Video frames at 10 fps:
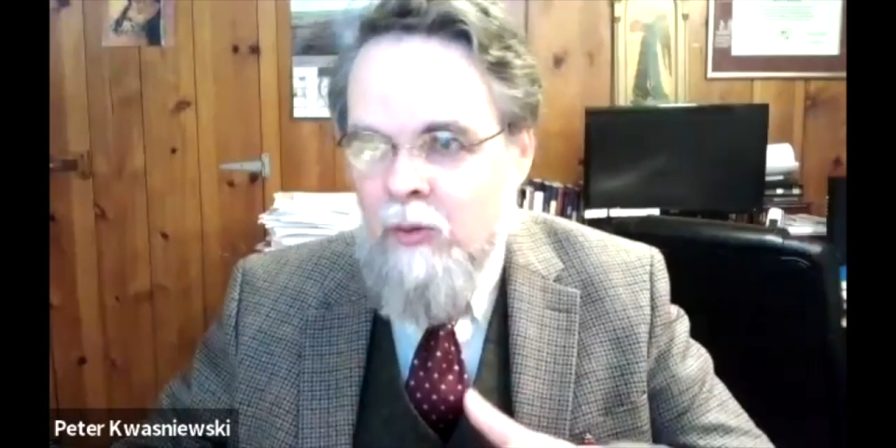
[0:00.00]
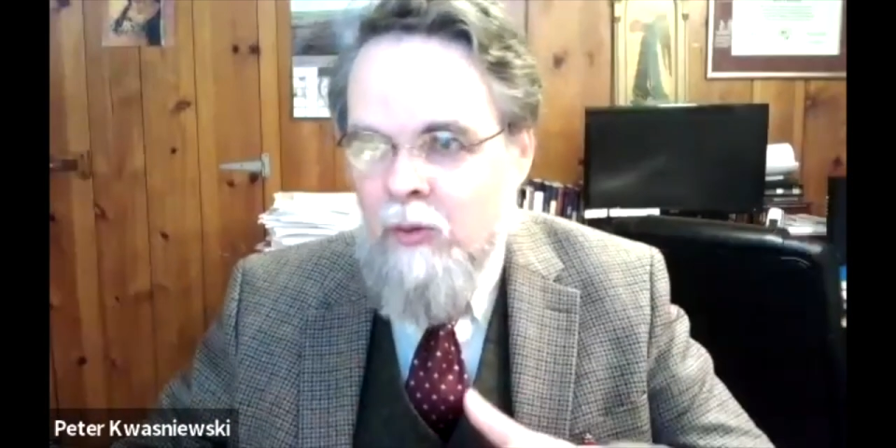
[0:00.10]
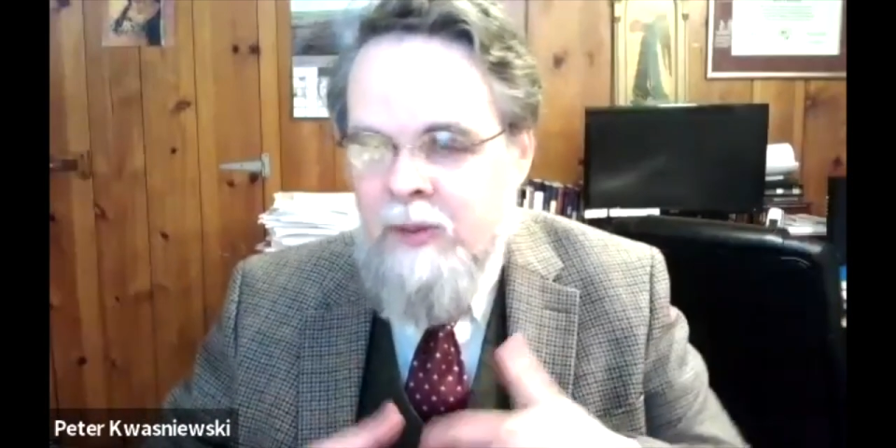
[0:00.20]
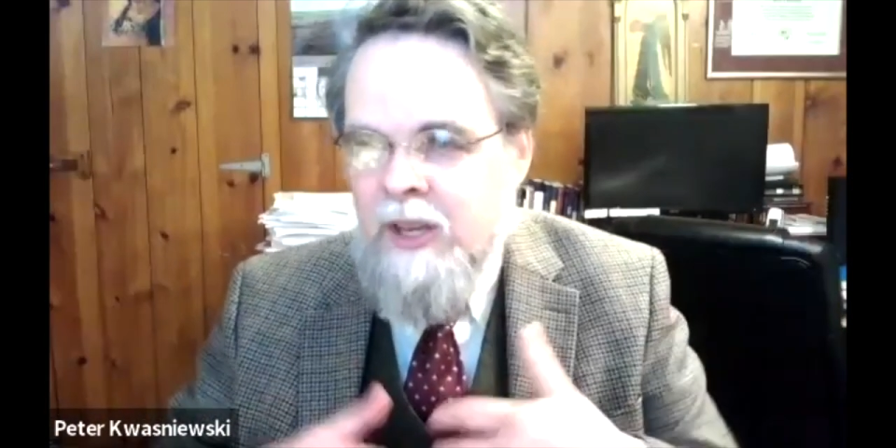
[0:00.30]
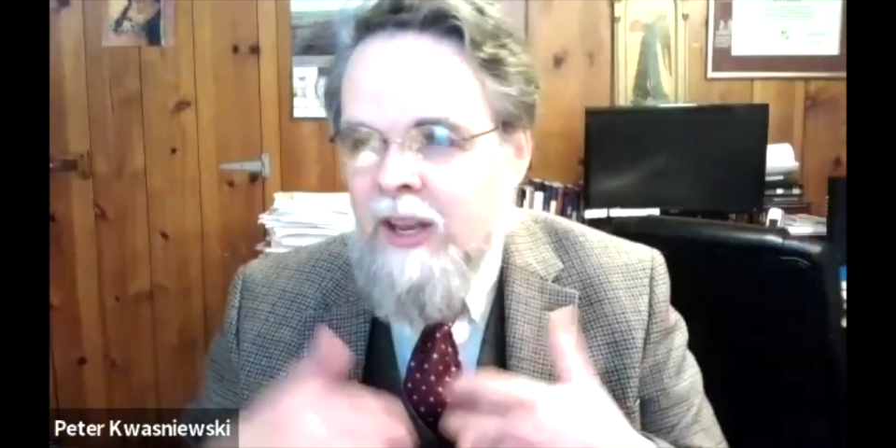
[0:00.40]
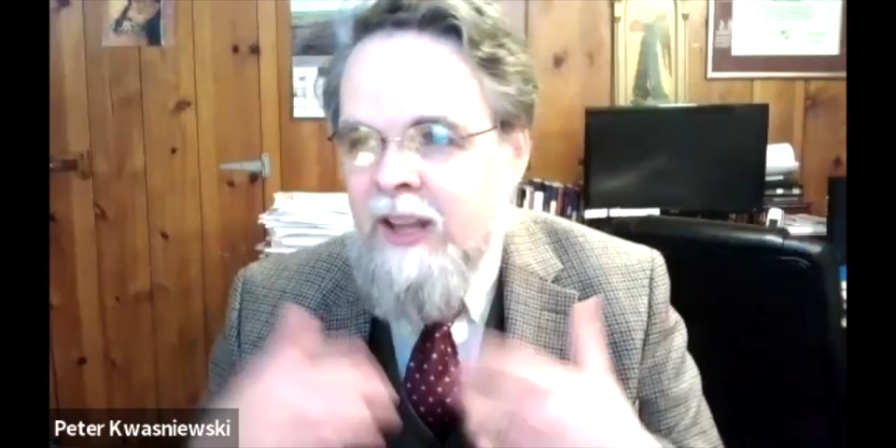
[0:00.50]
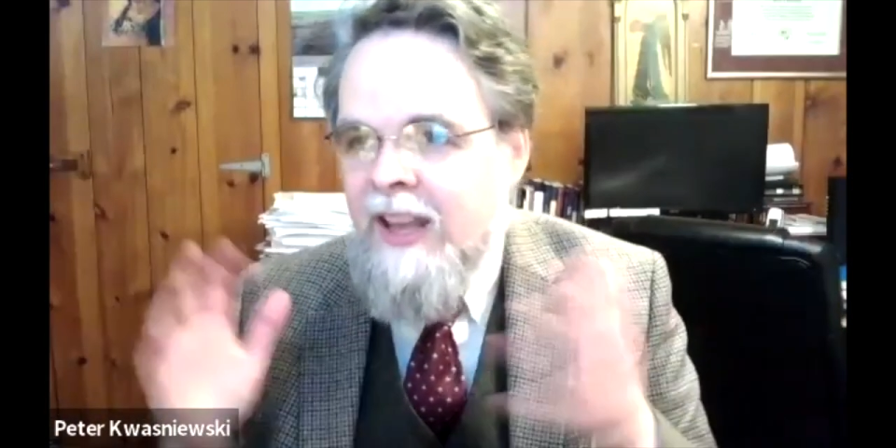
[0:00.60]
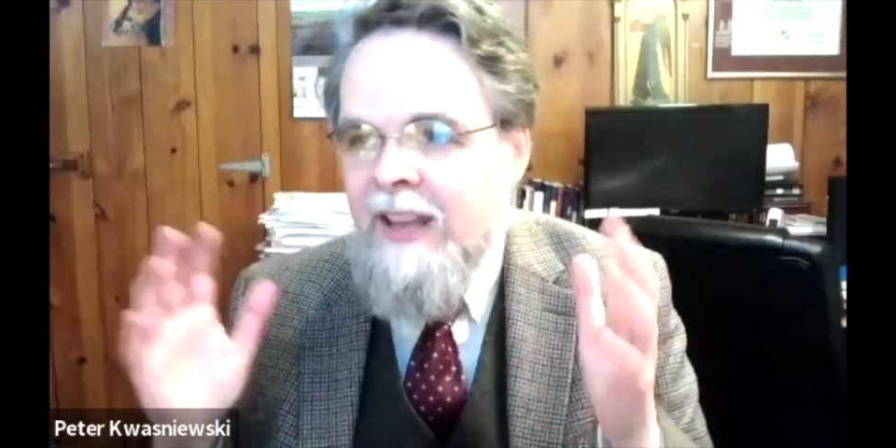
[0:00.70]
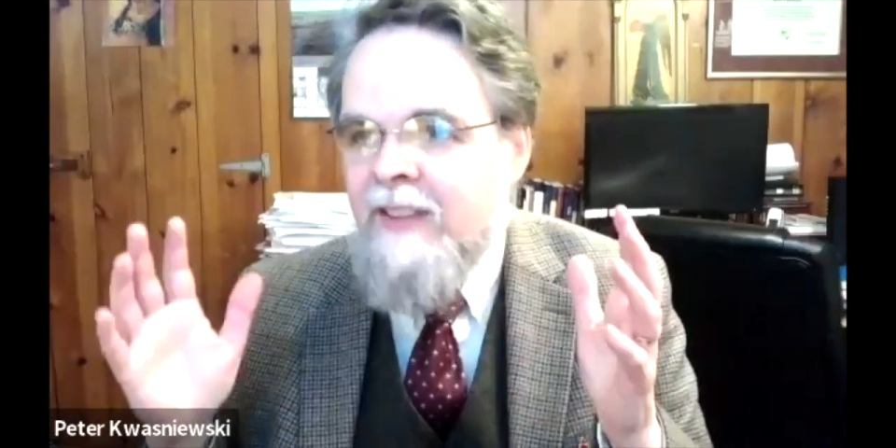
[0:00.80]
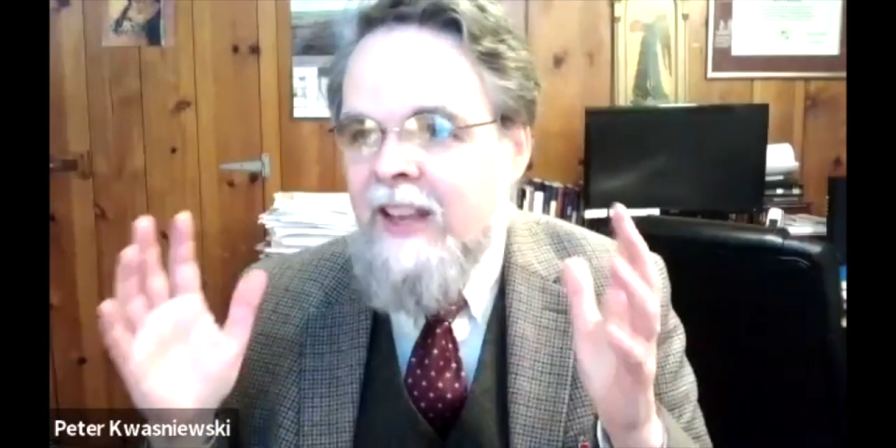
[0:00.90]
I mean,
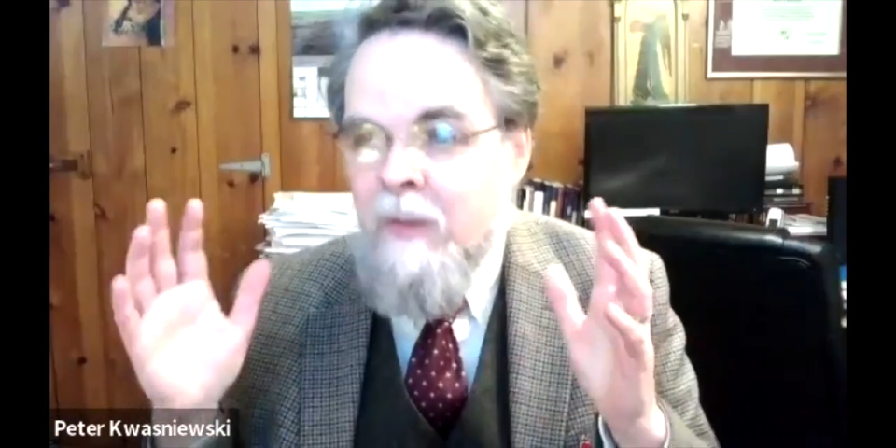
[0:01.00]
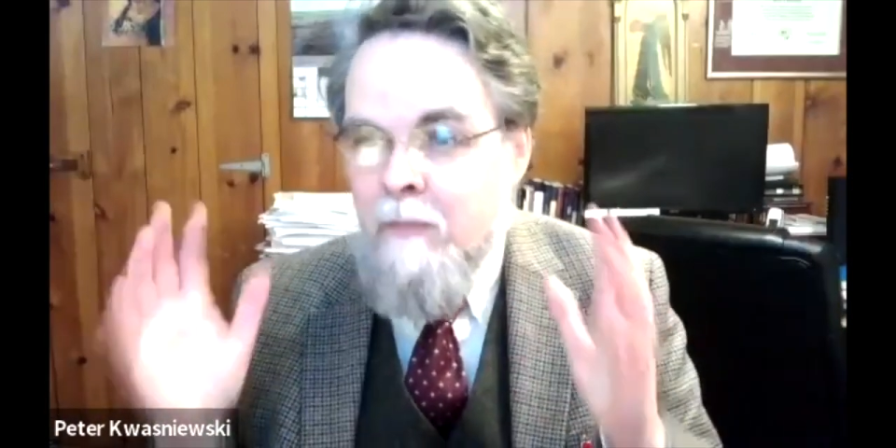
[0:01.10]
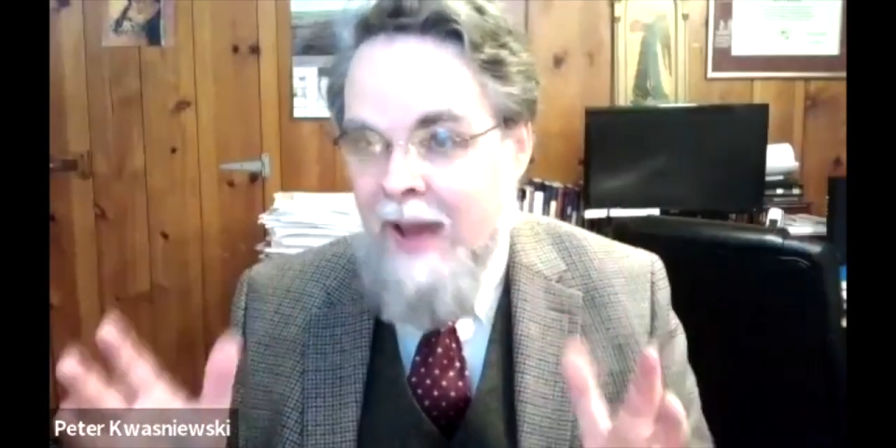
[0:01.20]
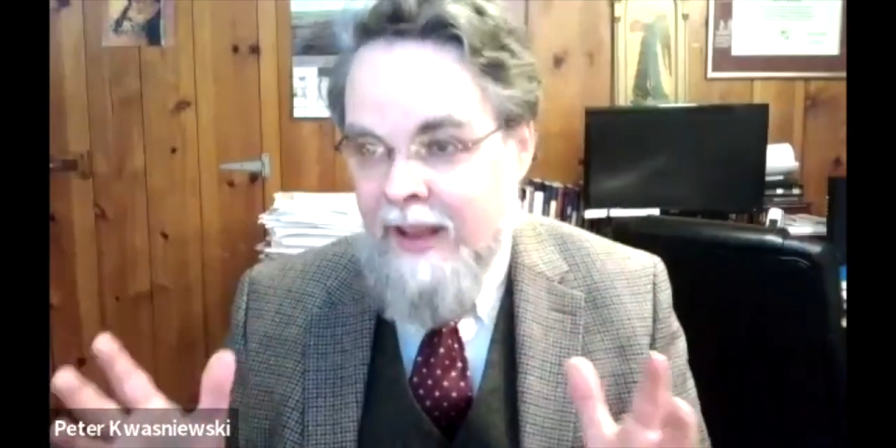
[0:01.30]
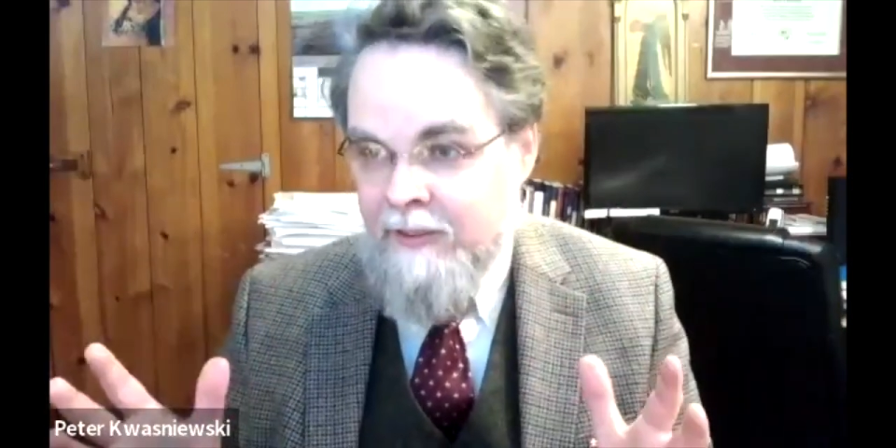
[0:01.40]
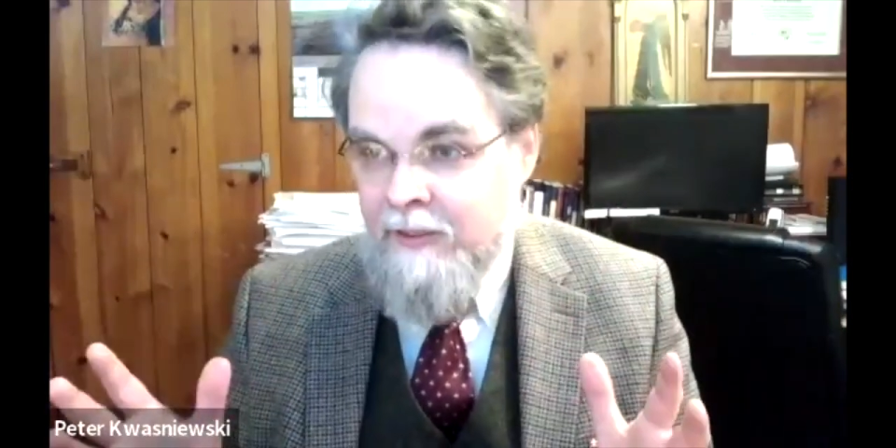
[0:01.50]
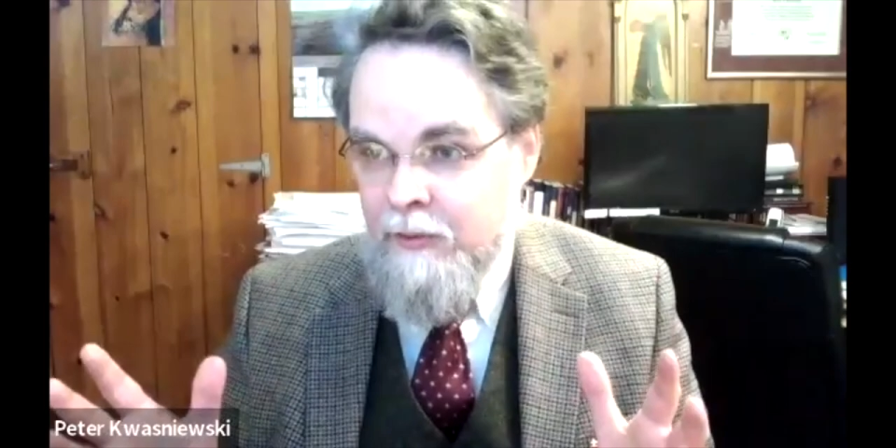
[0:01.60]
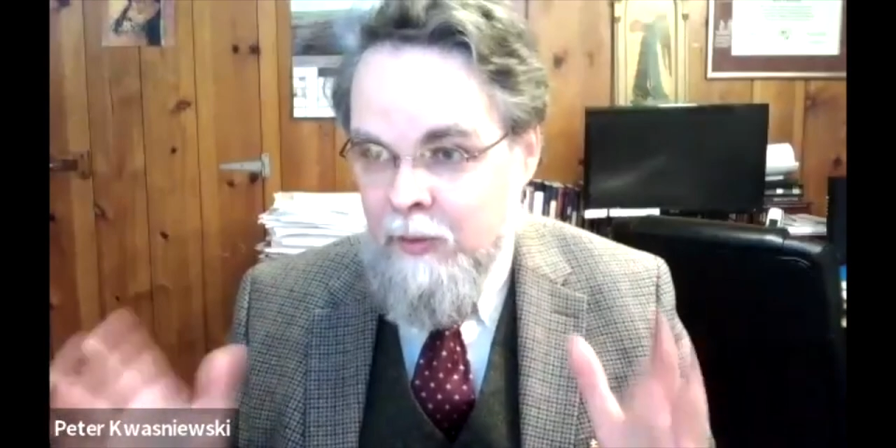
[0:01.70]
it's a mess.